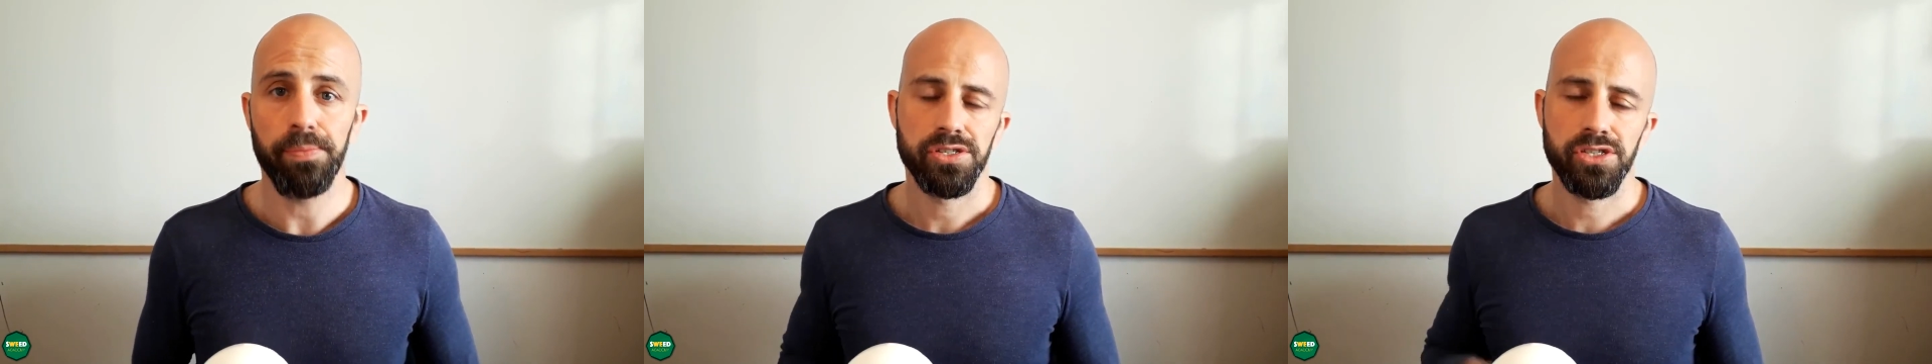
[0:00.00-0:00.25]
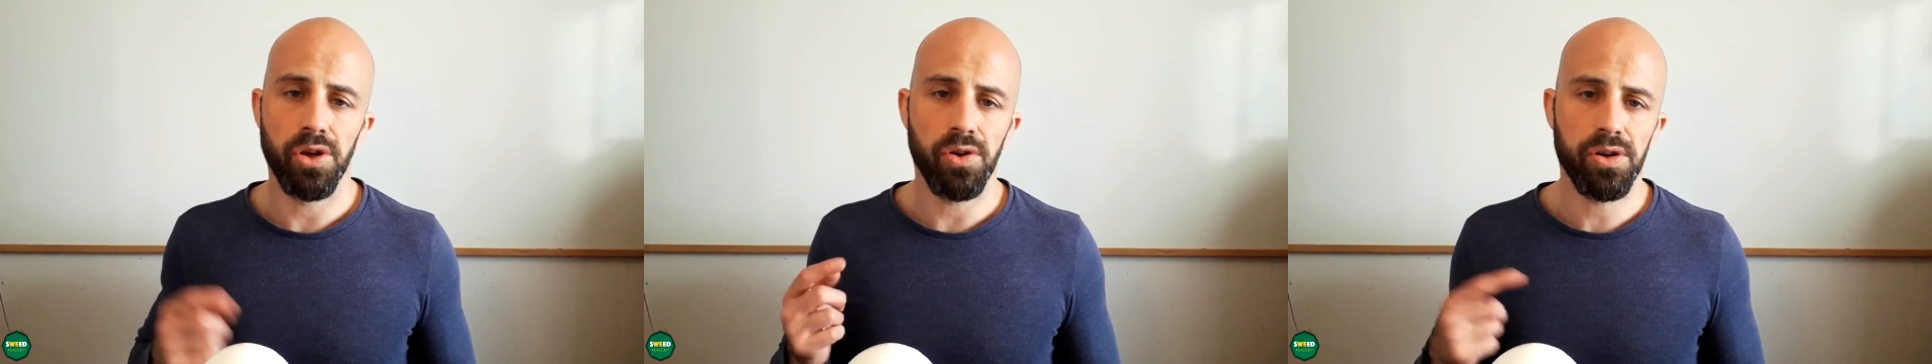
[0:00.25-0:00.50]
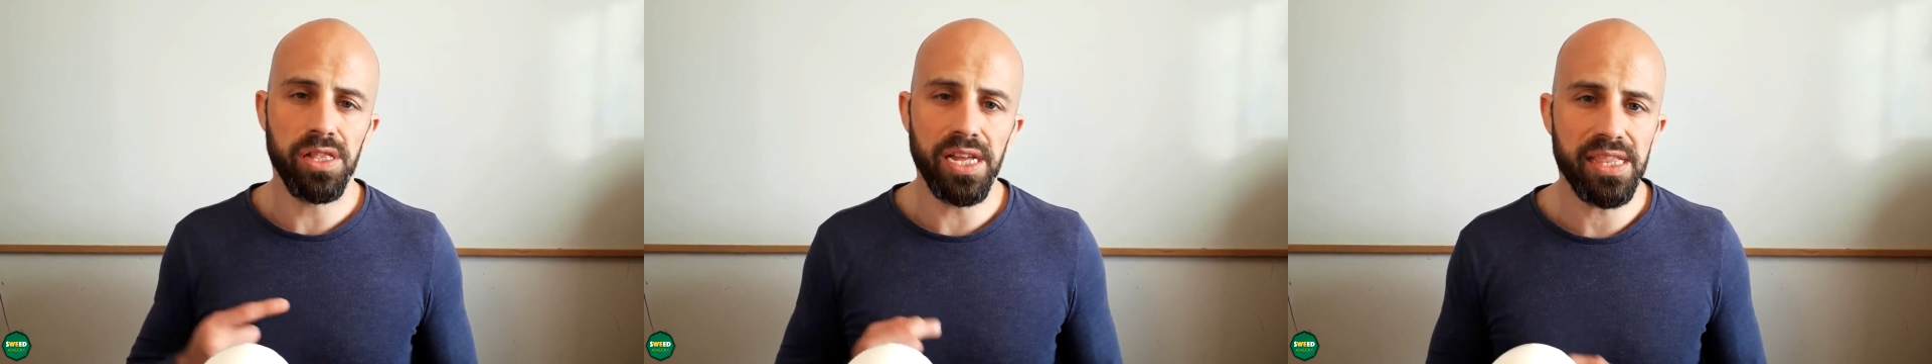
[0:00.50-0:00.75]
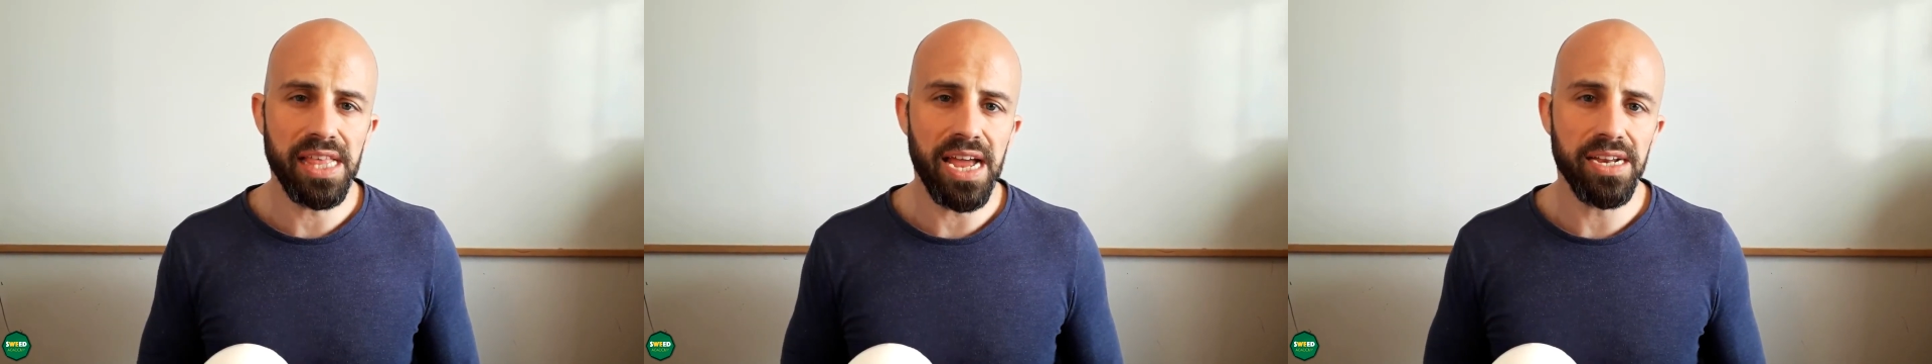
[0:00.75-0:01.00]
So
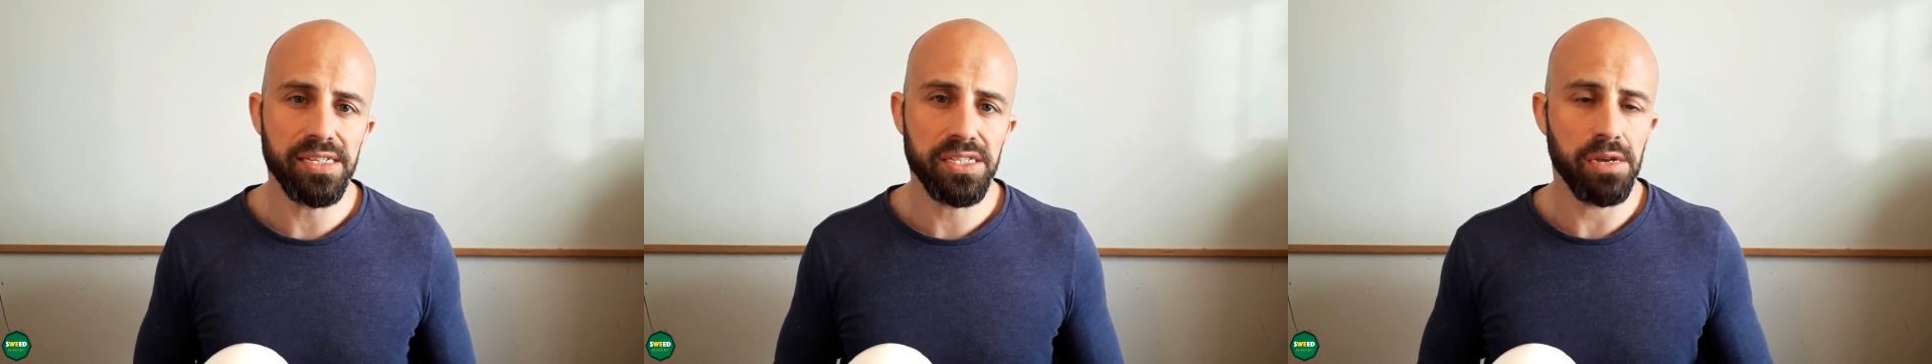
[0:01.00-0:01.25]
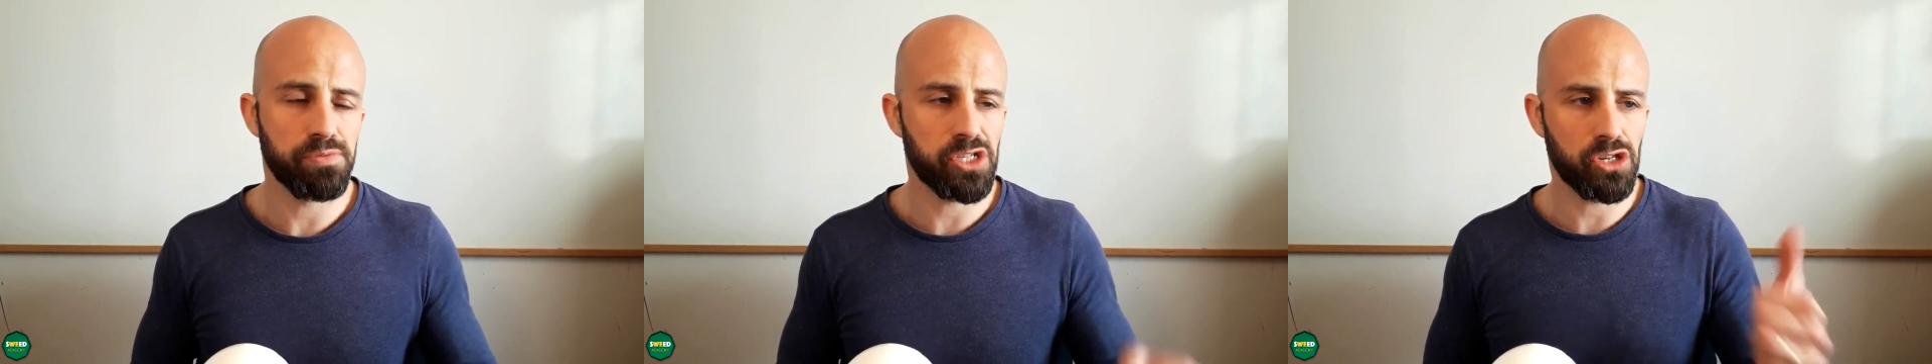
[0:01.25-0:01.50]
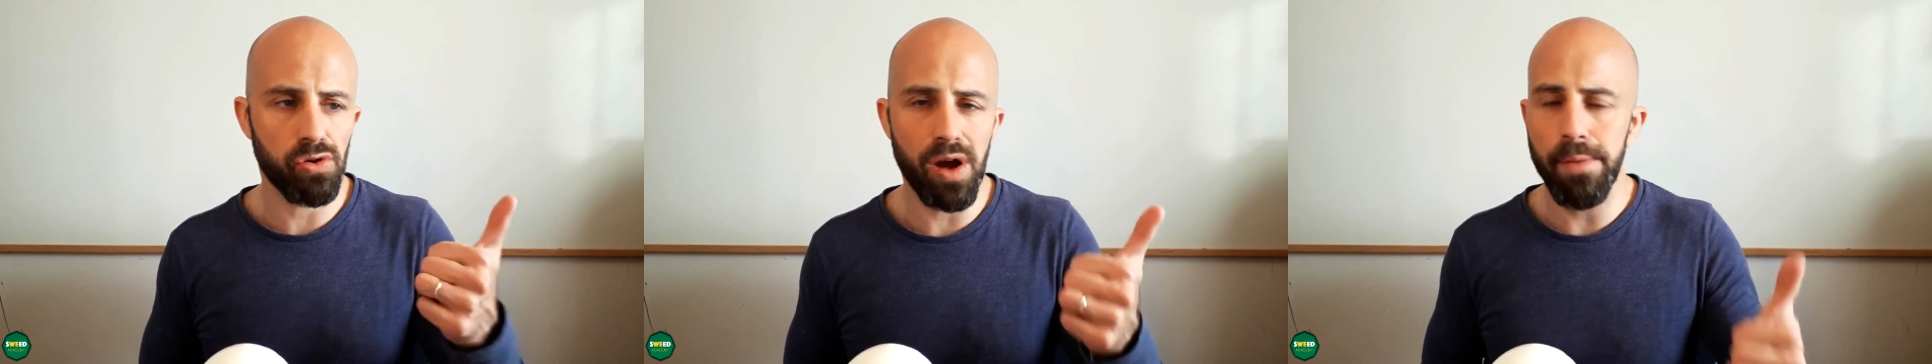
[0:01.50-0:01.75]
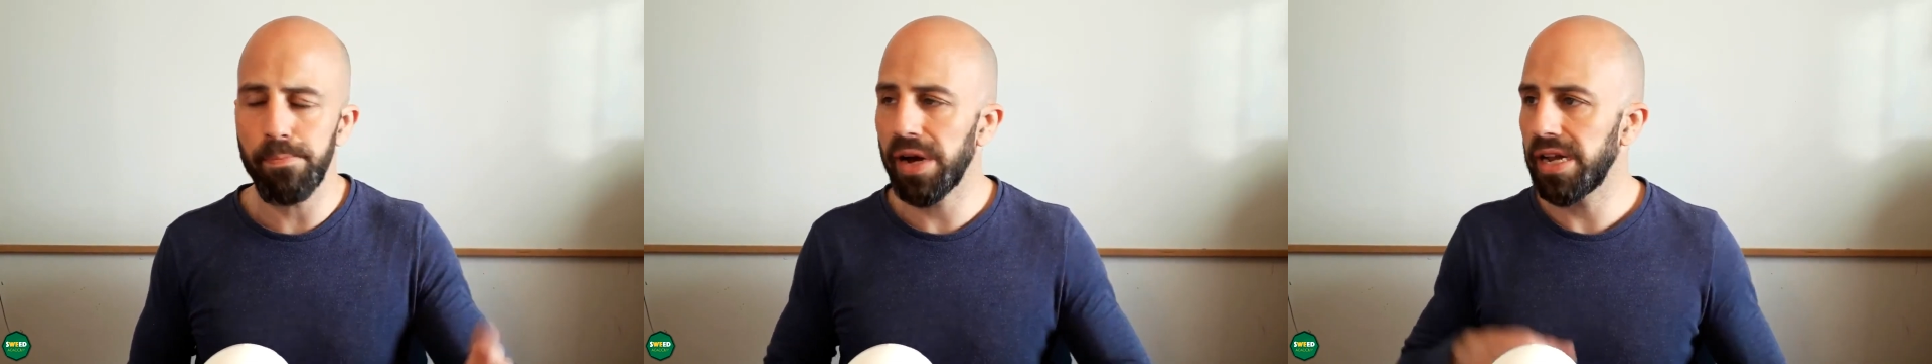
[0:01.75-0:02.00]
click that
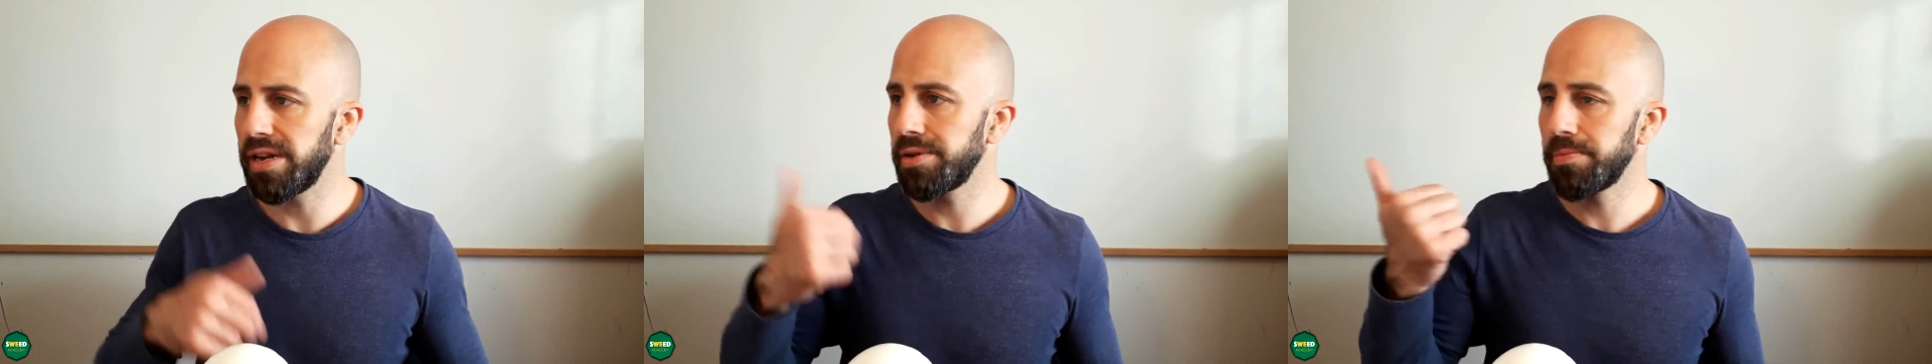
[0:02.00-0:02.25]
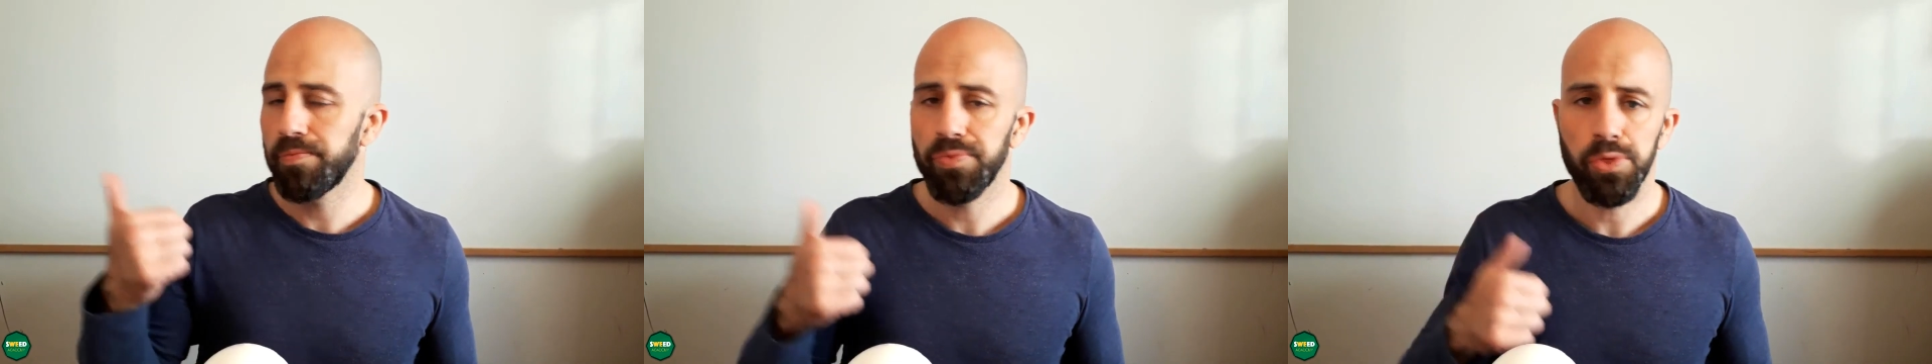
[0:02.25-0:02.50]
subscribe button